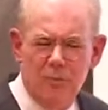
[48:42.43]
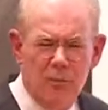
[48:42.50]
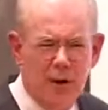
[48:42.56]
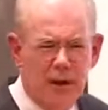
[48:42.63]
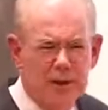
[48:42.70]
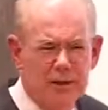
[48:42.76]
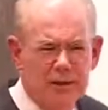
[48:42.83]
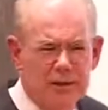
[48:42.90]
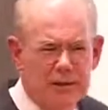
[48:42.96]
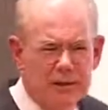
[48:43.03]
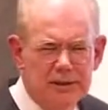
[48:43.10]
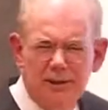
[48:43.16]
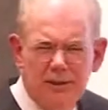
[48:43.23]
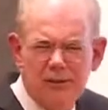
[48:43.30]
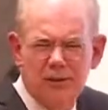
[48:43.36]
work.
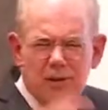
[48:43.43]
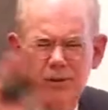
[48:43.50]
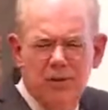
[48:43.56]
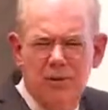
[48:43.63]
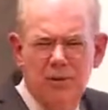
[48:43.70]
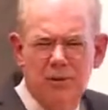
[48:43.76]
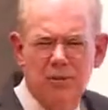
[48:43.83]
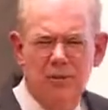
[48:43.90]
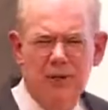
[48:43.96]
Nothing to do with